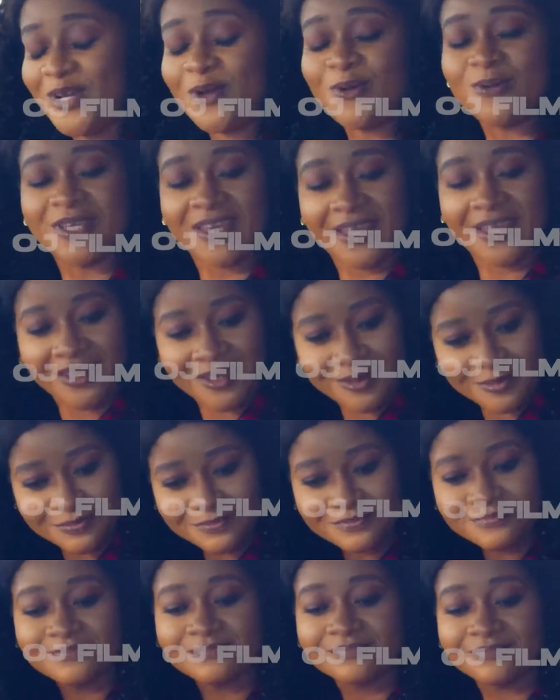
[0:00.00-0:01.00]
Okay.
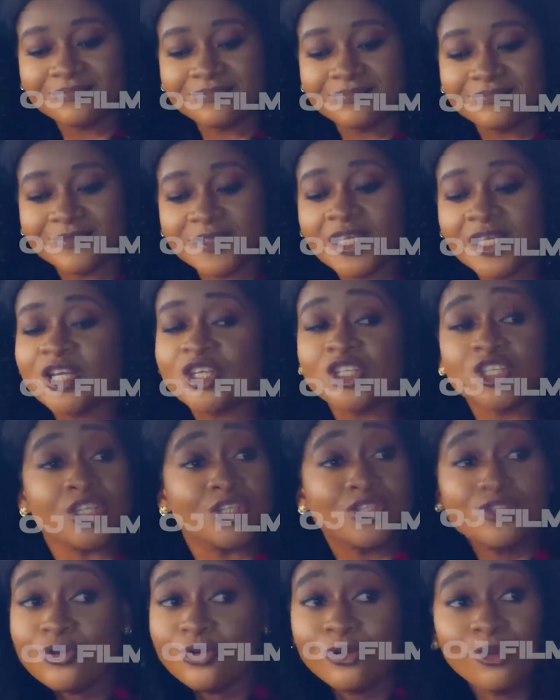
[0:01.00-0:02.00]

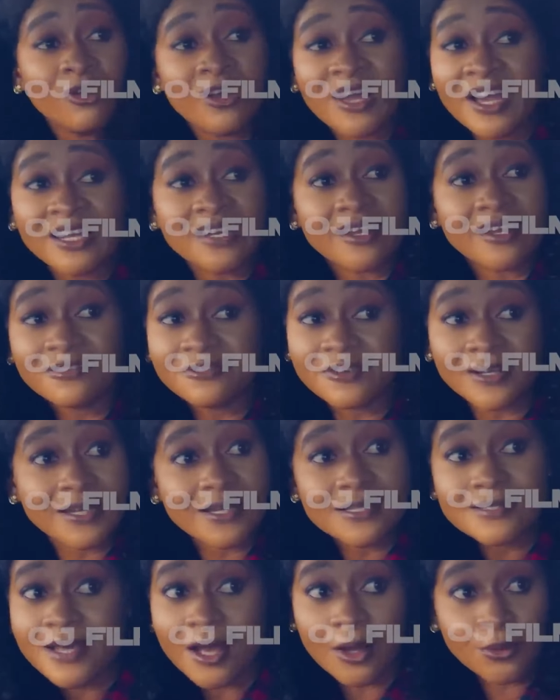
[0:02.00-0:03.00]
She's no longer in her
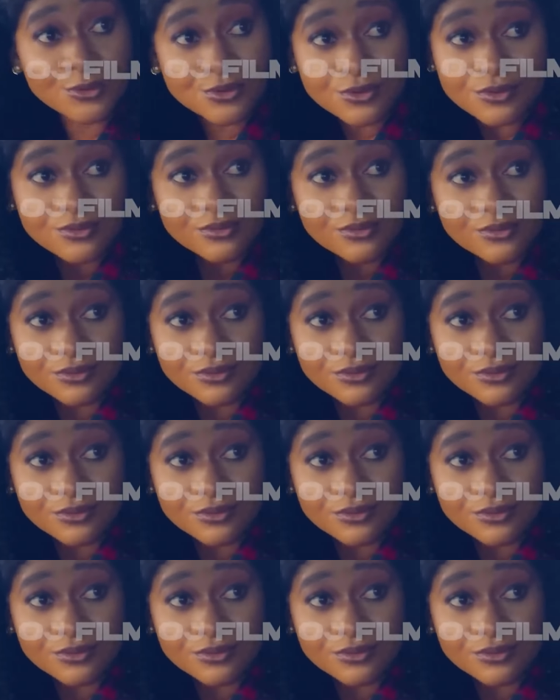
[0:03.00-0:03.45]
father's house.